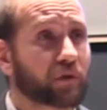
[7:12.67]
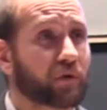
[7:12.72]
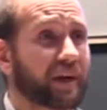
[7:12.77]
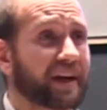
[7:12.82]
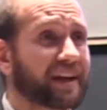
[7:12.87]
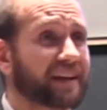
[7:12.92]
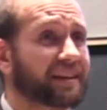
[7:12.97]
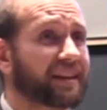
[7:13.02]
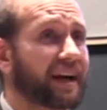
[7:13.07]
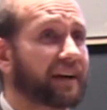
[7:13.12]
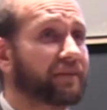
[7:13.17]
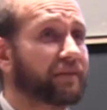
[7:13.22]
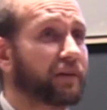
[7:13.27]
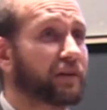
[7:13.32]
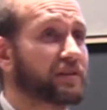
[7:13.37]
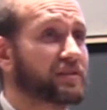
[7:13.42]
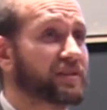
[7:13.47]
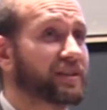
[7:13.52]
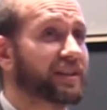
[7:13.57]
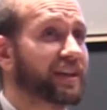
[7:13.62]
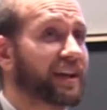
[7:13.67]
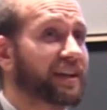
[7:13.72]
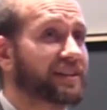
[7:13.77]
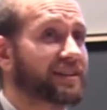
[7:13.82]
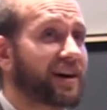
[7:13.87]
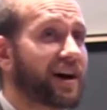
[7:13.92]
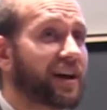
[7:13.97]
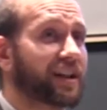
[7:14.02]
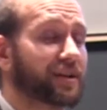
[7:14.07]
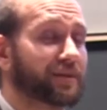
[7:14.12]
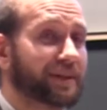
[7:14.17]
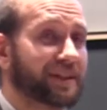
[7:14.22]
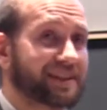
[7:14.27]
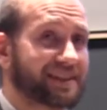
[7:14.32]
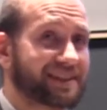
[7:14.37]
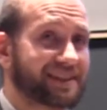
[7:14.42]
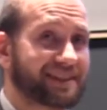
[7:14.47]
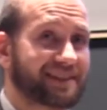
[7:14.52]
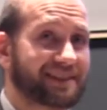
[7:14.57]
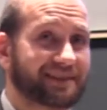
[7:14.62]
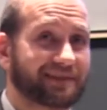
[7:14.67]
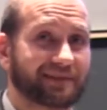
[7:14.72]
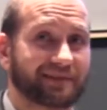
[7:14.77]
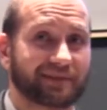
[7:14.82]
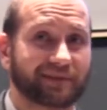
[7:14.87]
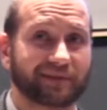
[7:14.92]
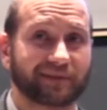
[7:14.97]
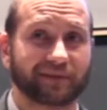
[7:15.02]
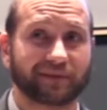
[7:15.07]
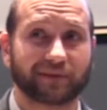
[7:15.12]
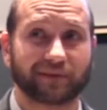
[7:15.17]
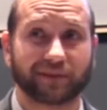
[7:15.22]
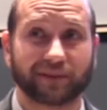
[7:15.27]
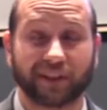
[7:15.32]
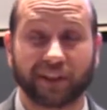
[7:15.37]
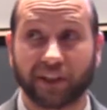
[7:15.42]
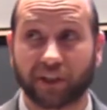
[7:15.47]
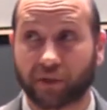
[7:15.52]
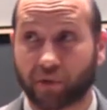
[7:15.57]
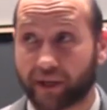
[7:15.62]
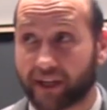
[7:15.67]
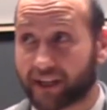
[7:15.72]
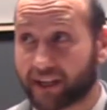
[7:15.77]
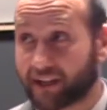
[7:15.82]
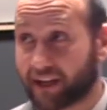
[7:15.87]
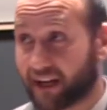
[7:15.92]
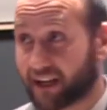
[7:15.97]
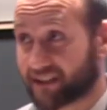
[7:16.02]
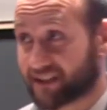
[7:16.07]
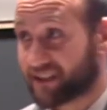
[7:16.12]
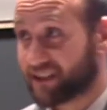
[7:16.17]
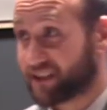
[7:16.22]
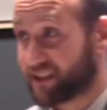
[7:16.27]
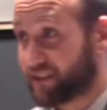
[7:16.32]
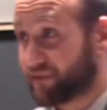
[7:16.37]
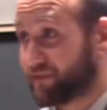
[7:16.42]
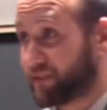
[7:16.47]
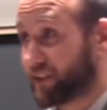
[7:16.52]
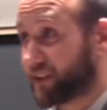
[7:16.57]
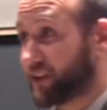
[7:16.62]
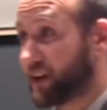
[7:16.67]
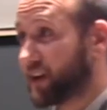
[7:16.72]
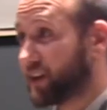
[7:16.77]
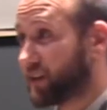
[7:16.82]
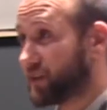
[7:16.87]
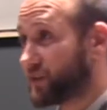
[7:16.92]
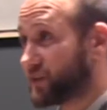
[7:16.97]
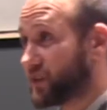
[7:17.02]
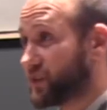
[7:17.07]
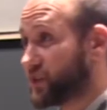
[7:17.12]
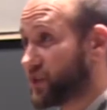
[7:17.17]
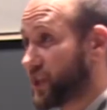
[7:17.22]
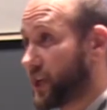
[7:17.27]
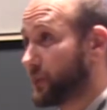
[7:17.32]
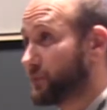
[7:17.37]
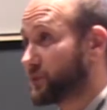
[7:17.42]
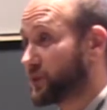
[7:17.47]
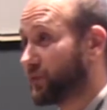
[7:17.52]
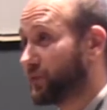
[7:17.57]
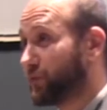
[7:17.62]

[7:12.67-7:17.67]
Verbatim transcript: created diversity and tolerance. He created us in different colors and shapes and